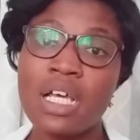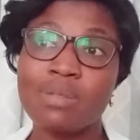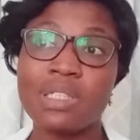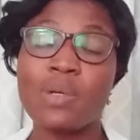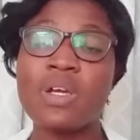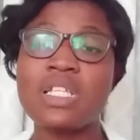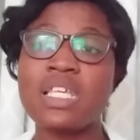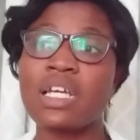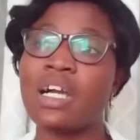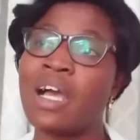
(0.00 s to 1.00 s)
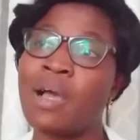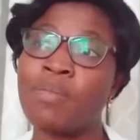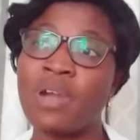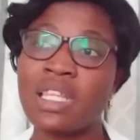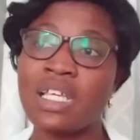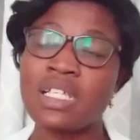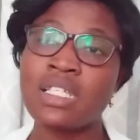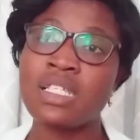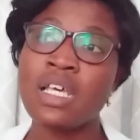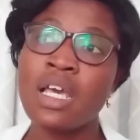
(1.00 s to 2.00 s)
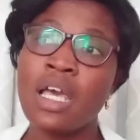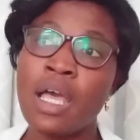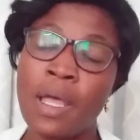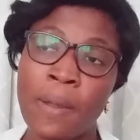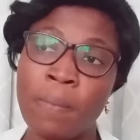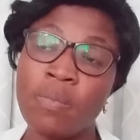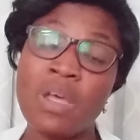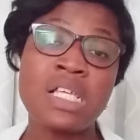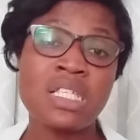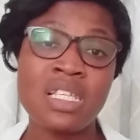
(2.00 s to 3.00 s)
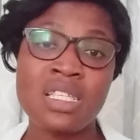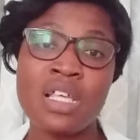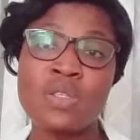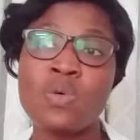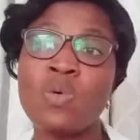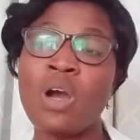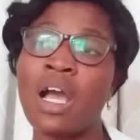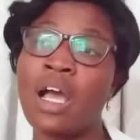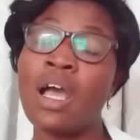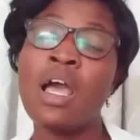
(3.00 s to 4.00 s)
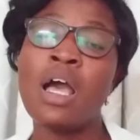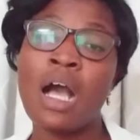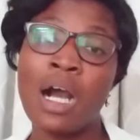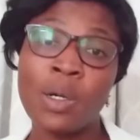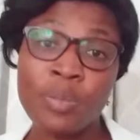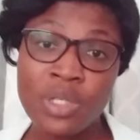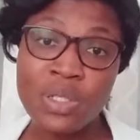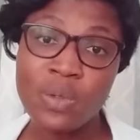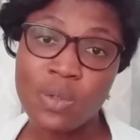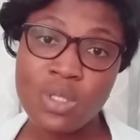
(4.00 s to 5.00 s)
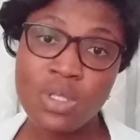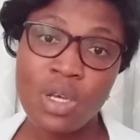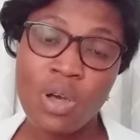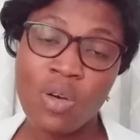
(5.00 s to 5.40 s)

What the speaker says: For example, when you take our brothers and sisters who are albinos,